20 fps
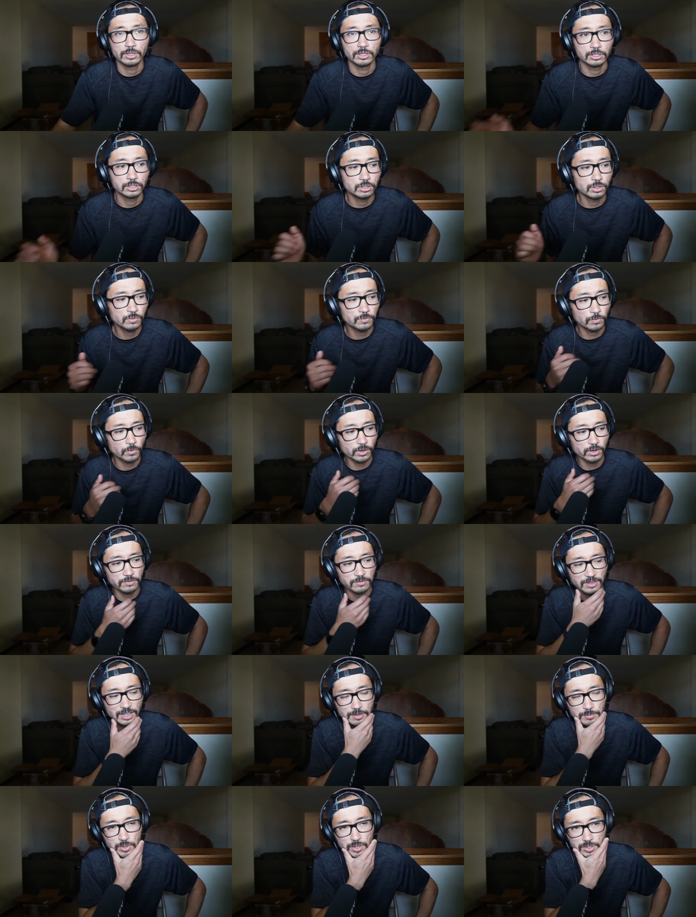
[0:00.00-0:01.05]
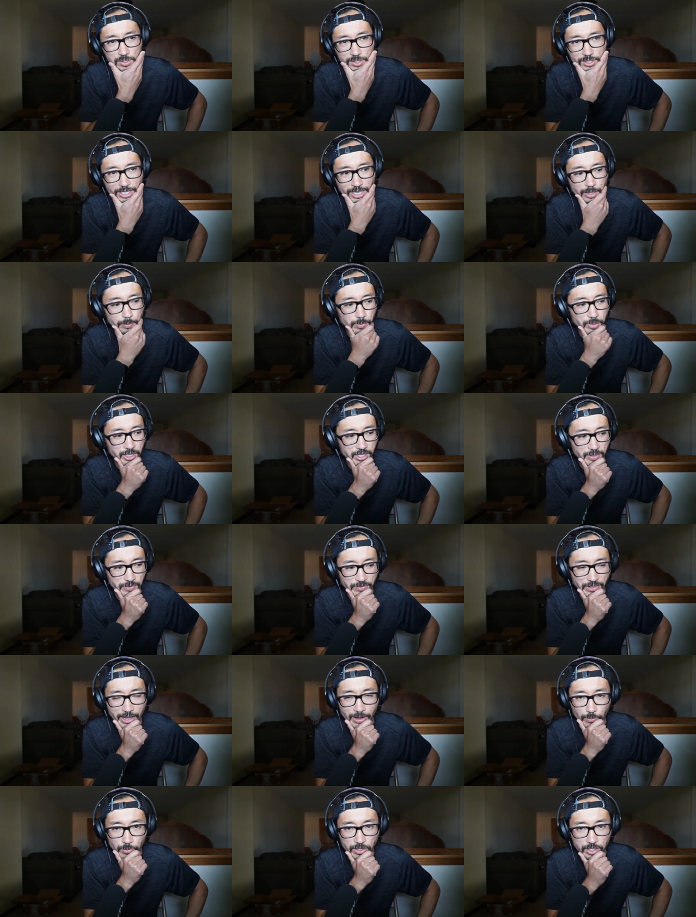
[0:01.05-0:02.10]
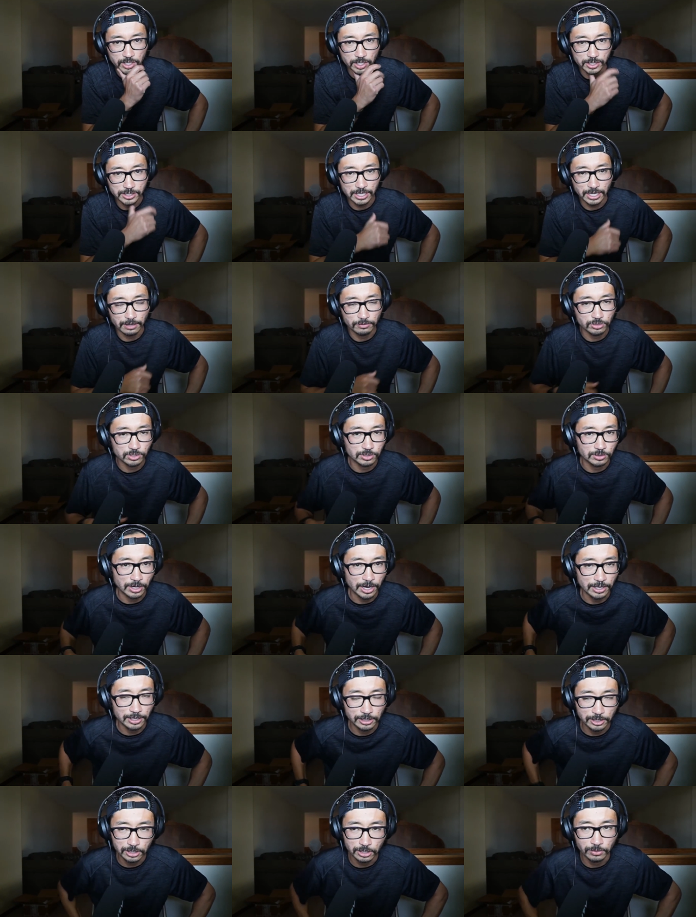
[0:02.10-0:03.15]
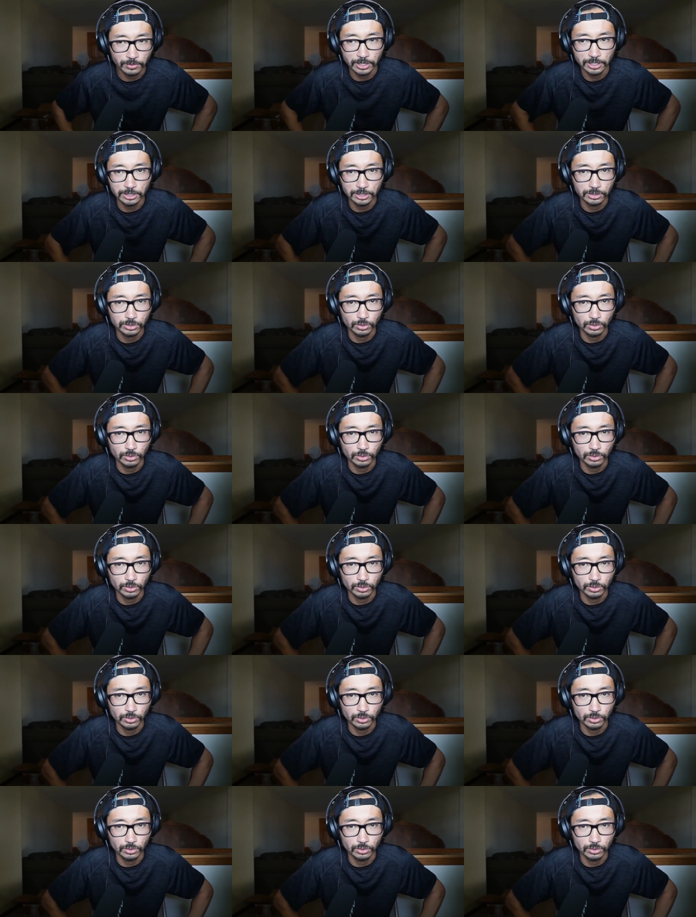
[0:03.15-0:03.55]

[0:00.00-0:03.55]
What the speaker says: The 245 Music, I believe that one does have Stride integration.